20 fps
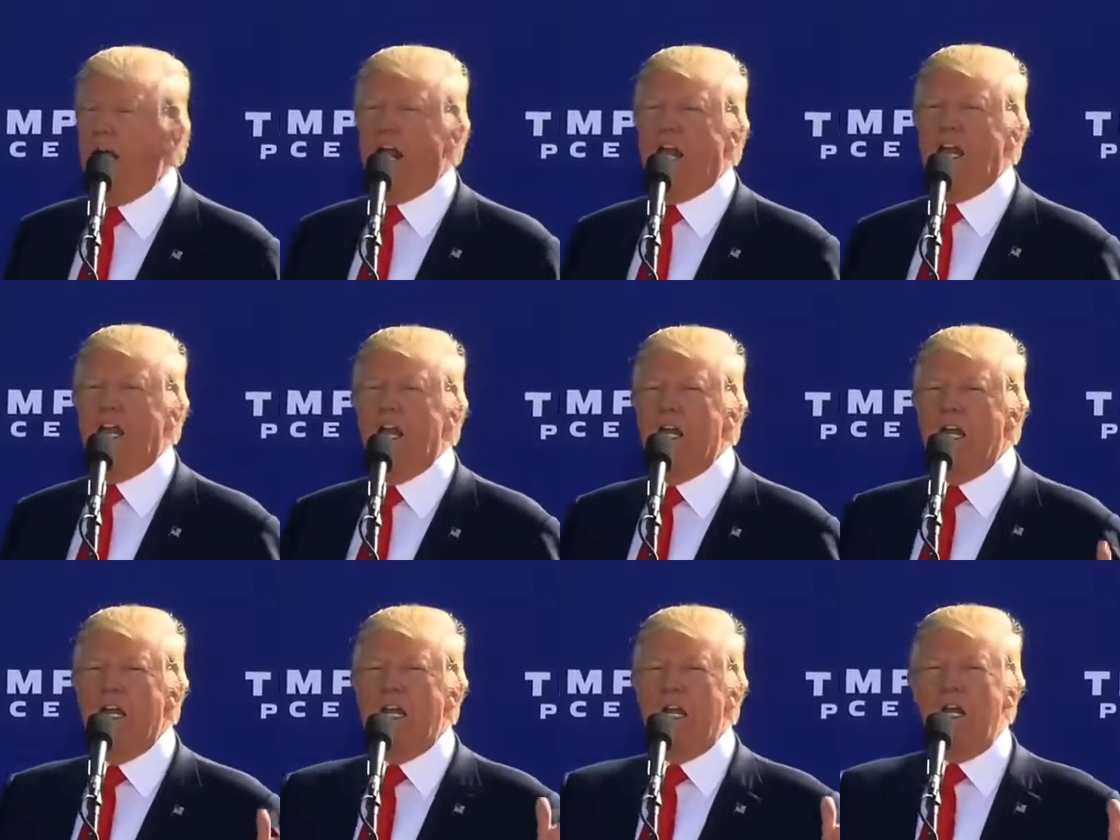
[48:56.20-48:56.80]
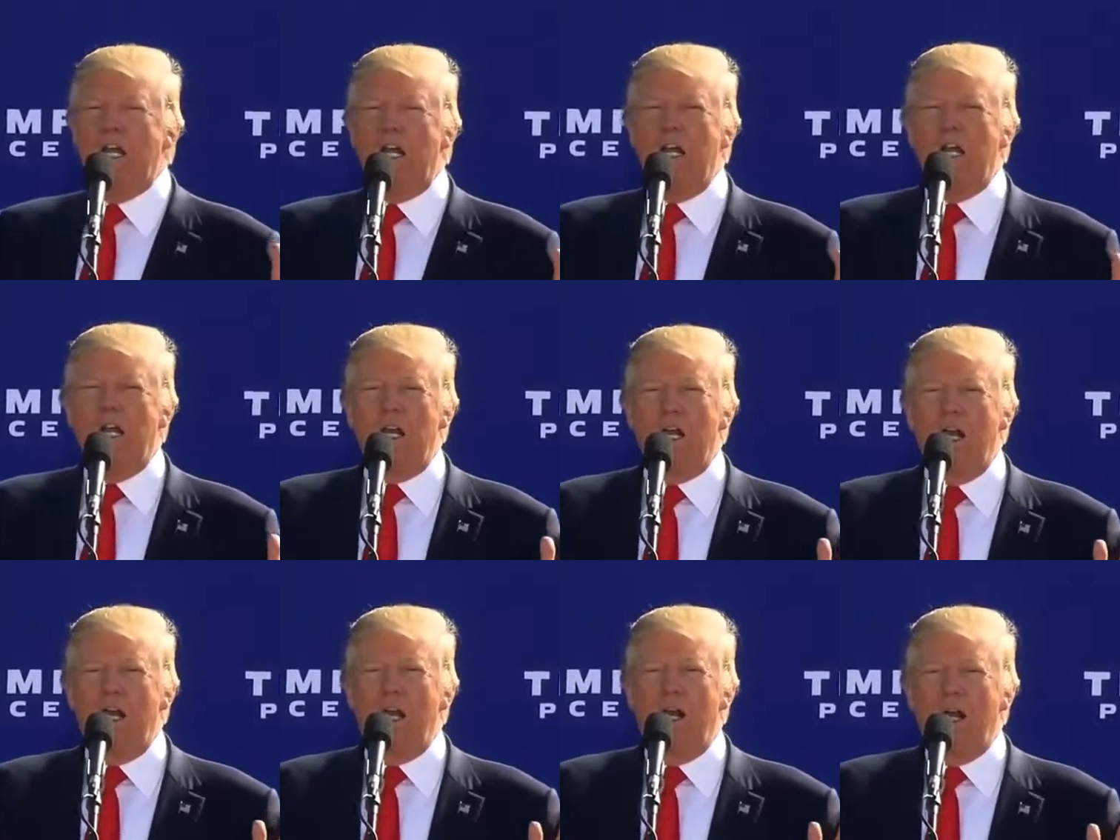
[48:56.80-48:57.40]
Hey,
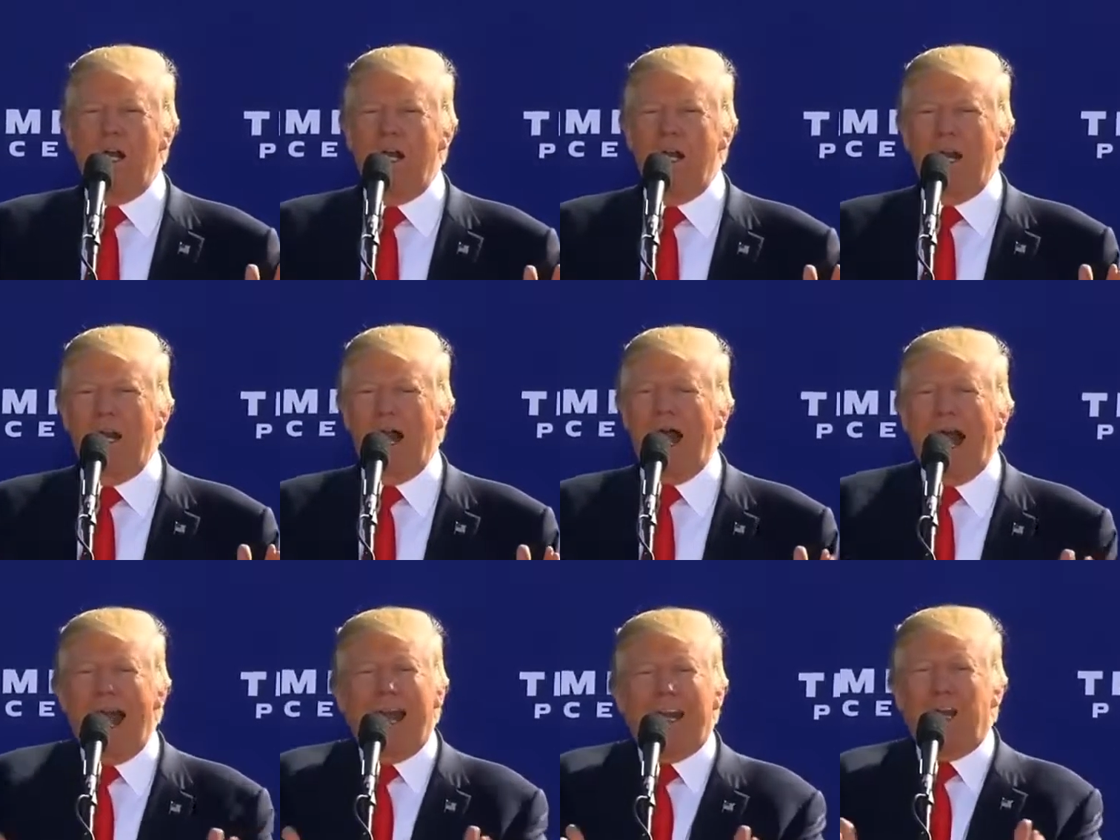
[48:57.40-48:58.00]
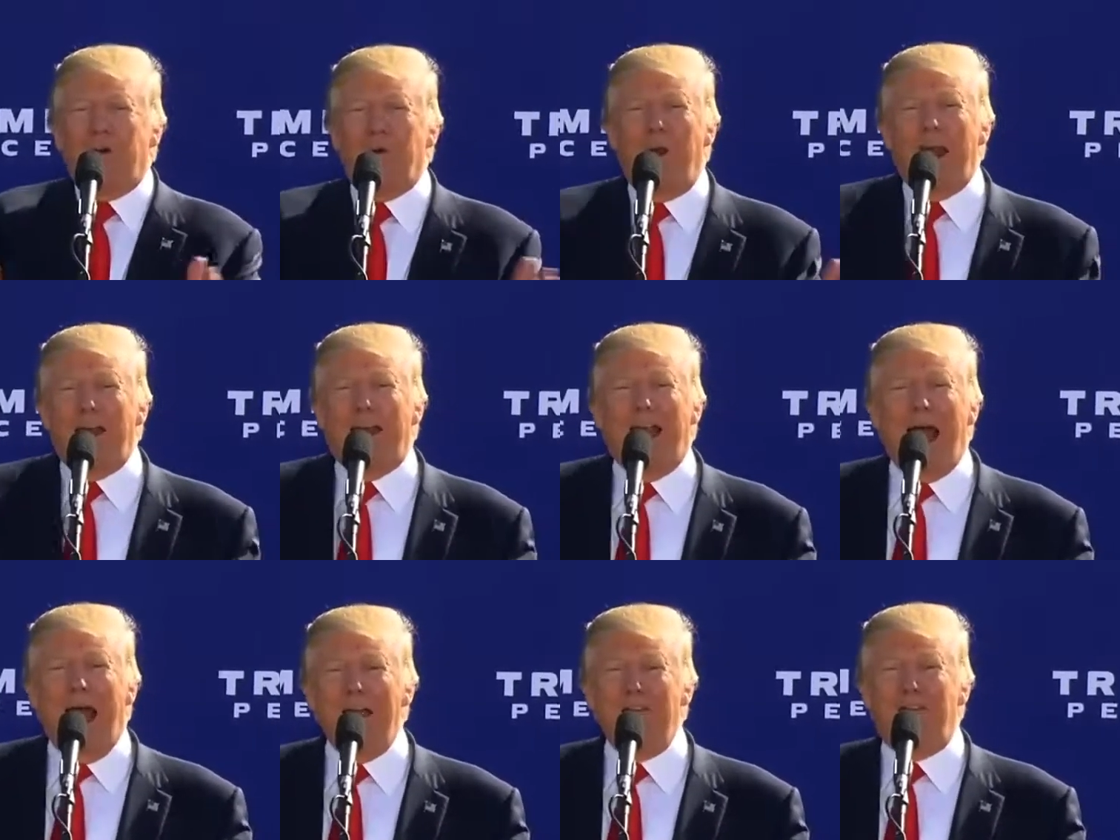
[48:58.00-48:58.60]
I had a great
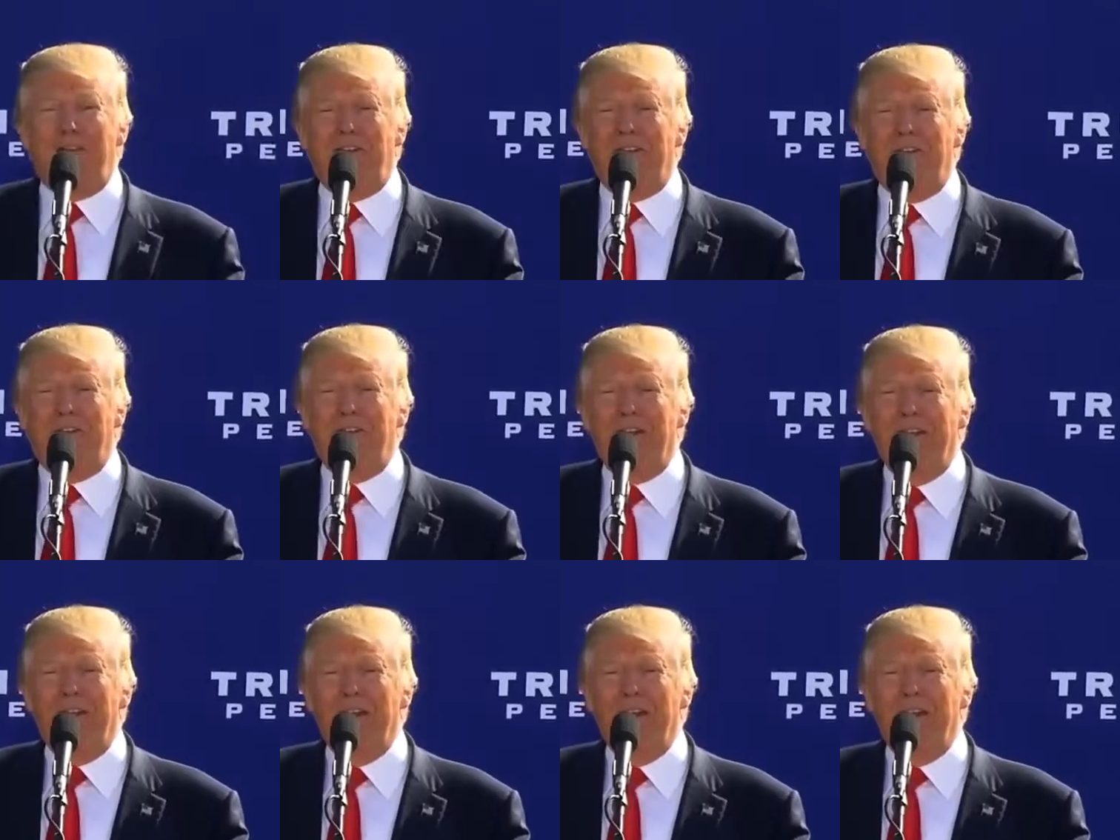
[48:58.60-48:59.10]
life.